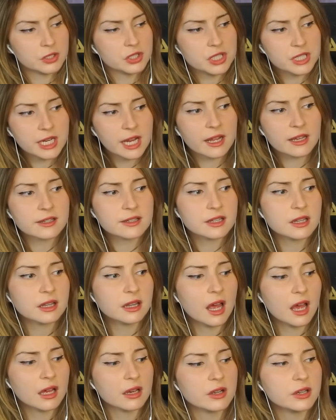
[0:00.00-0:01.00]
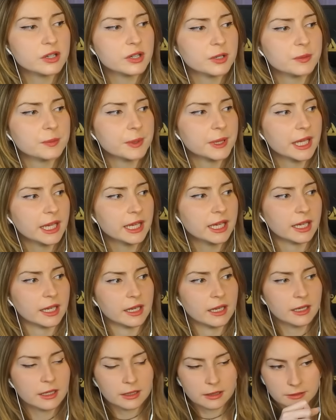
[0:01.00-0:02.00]
She has a lot on her plate.
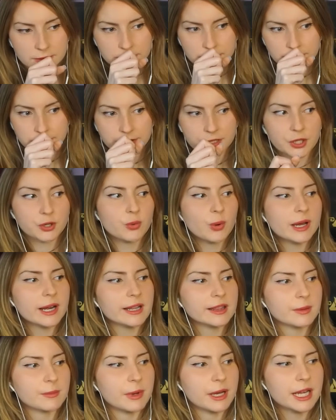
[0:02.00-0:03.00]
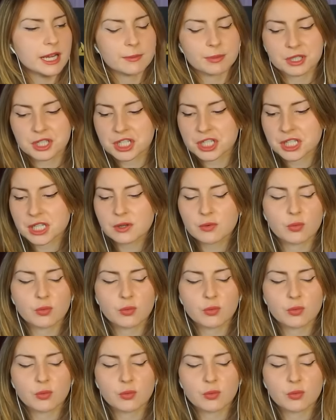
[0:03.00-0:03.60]
You wanted the money, but she